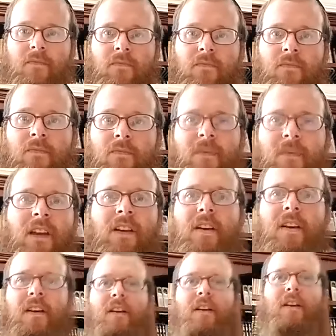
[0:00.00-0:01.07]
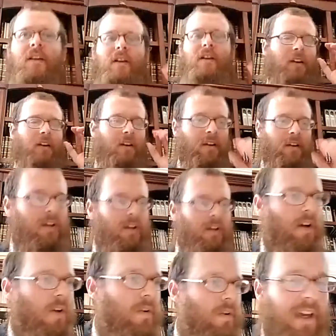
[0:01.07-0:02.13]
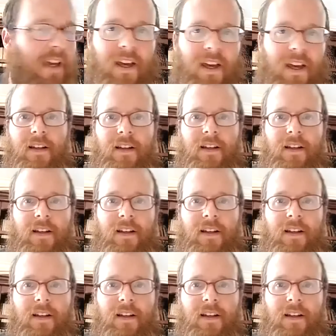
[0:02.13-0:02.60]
Thanks for. Uh... Okay.